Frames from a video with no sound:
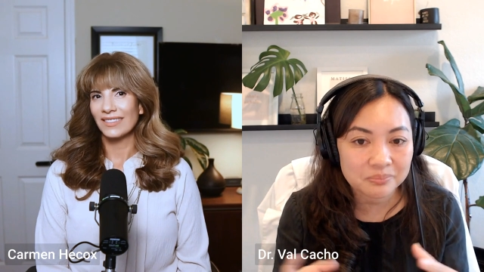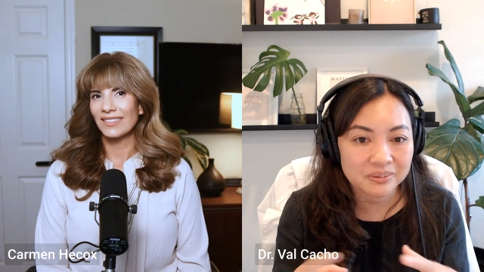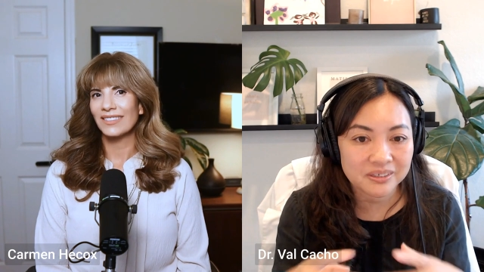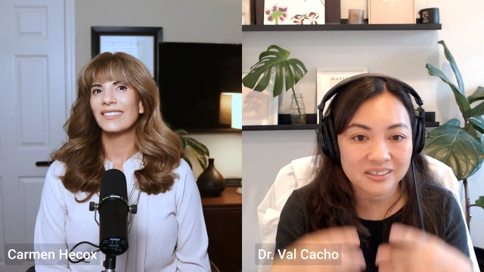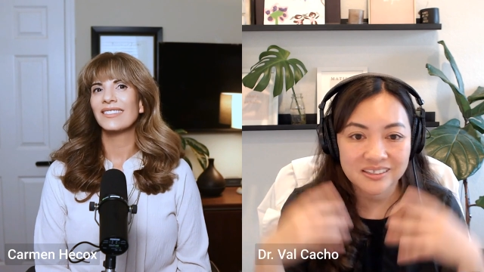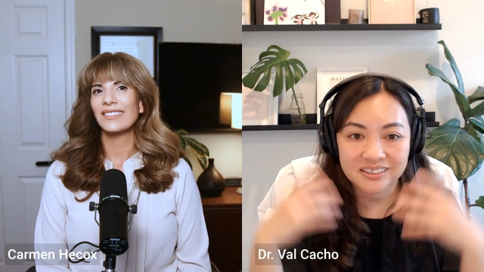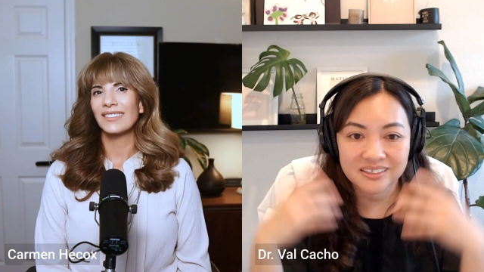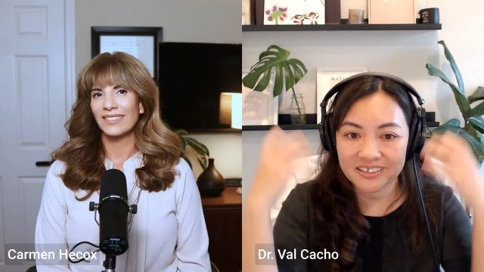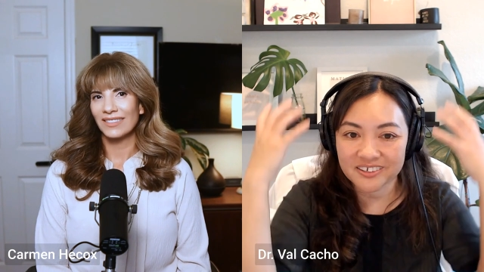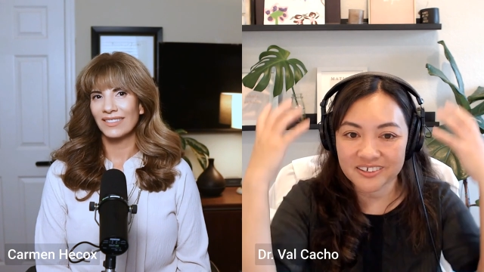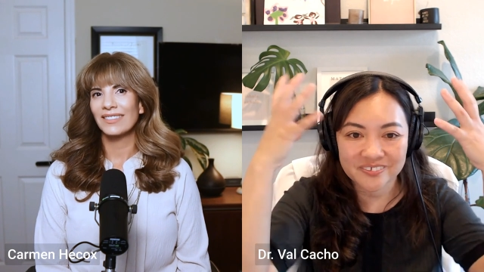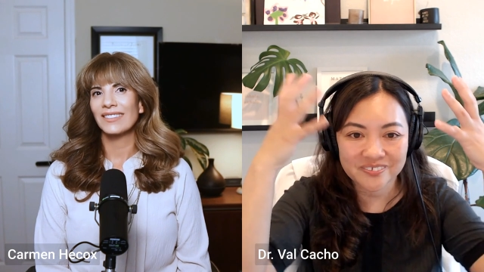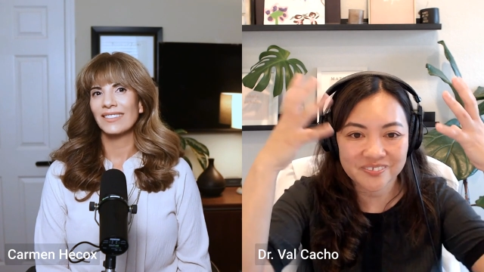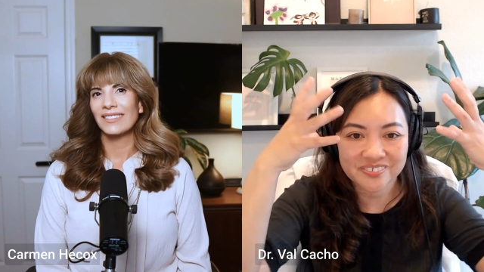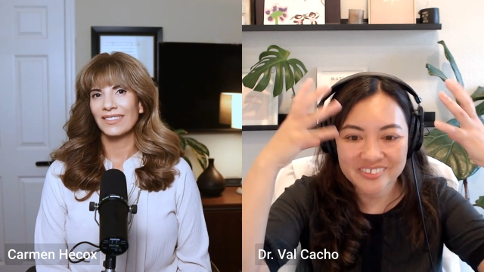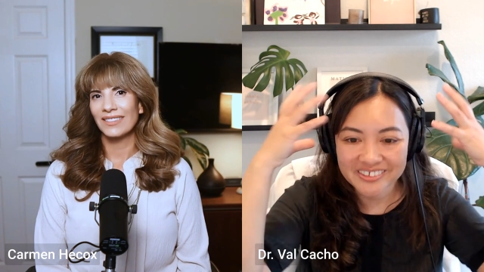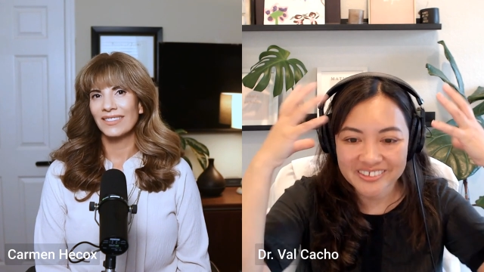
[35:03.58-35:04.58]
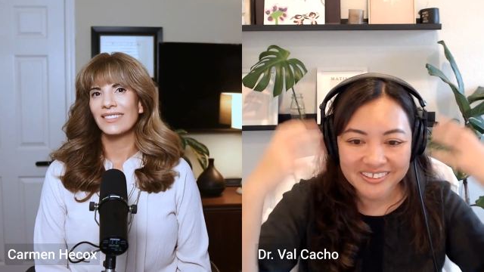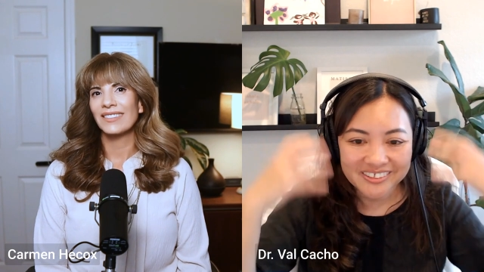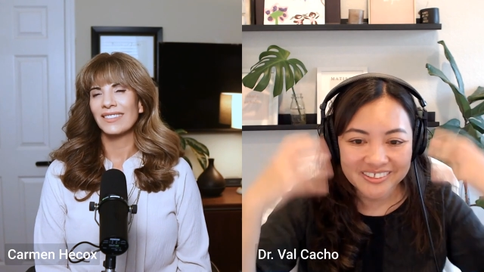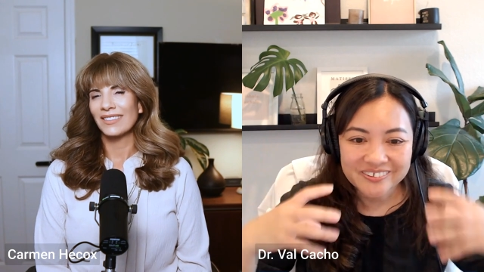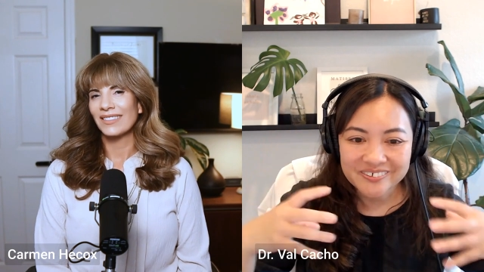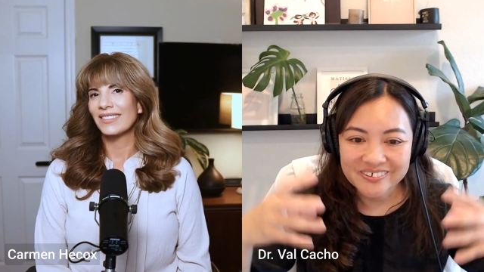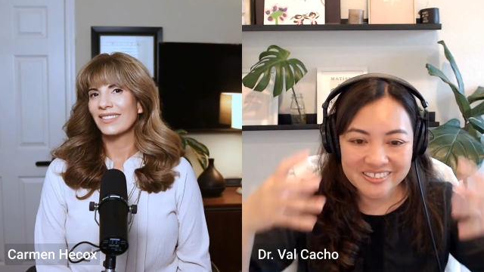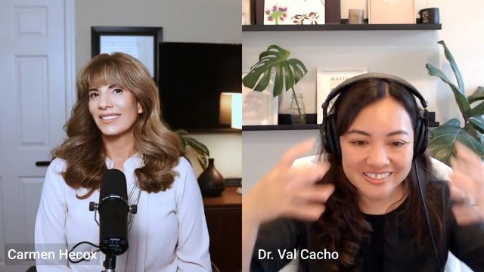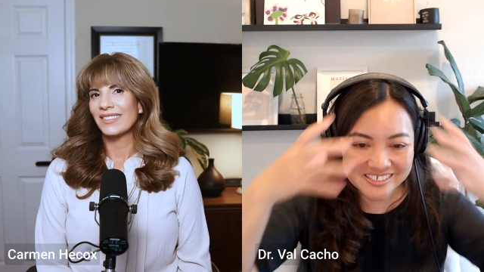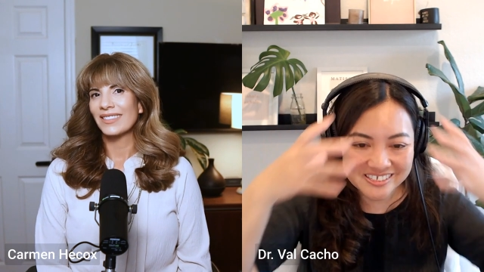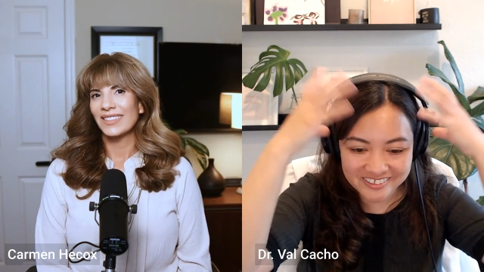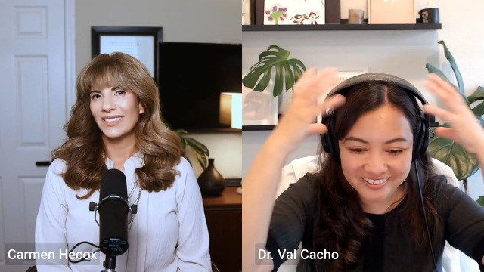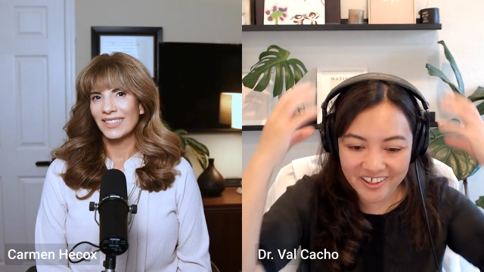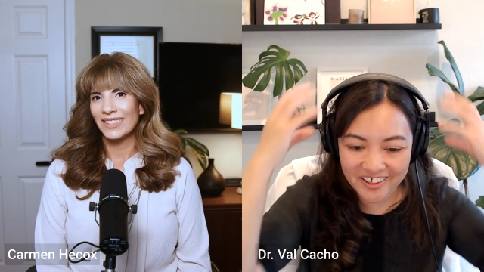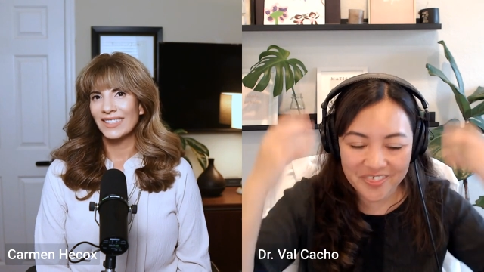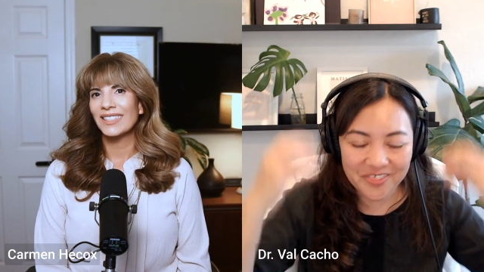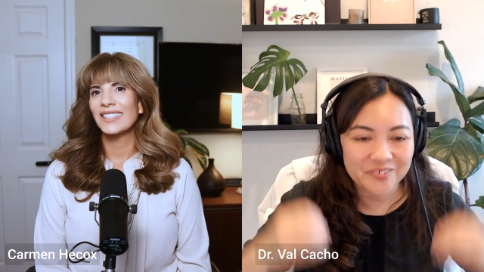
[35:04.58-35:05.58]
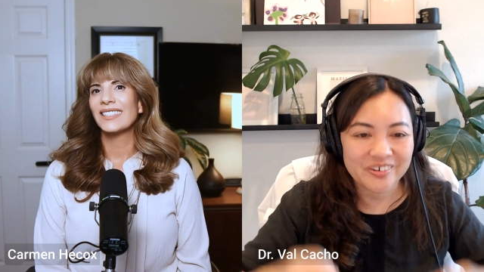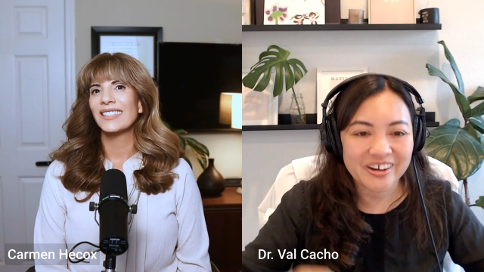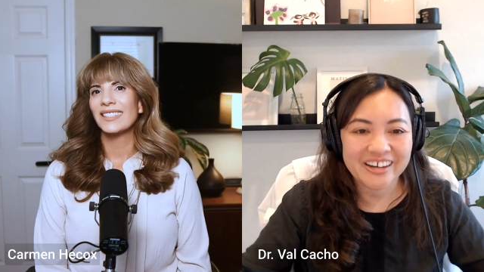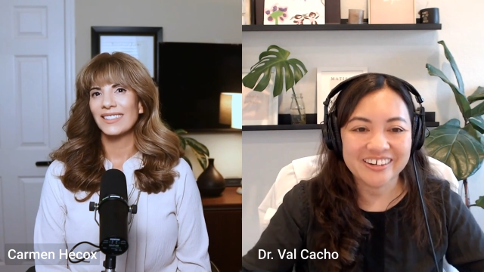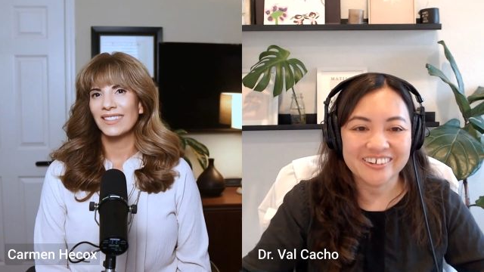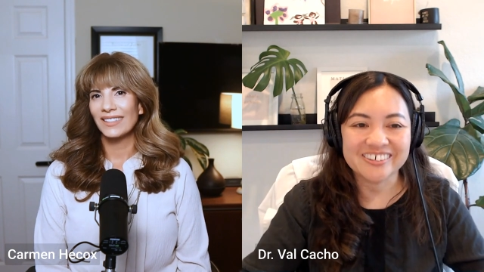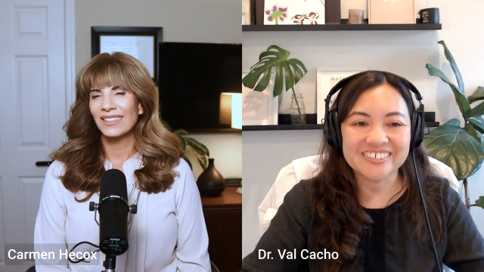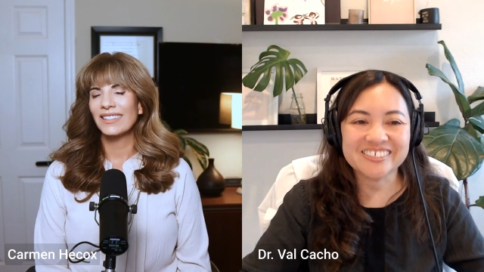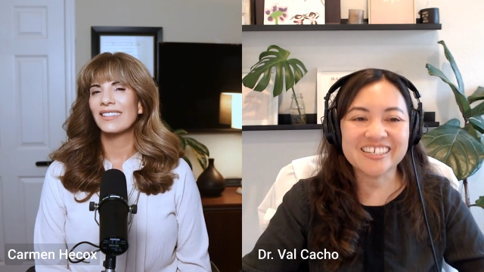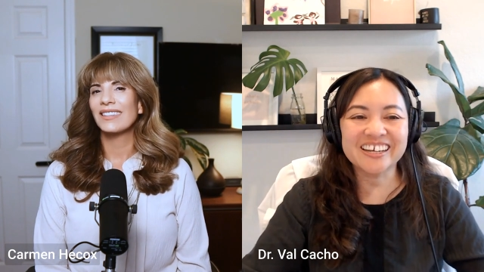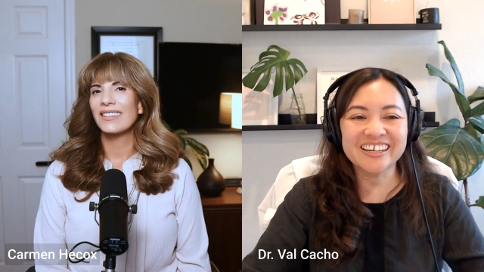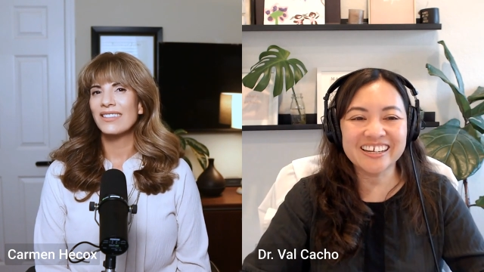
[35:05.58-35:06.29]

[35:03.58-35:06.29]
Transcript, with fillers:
Speaker 1: but, you know, it's still all the wires.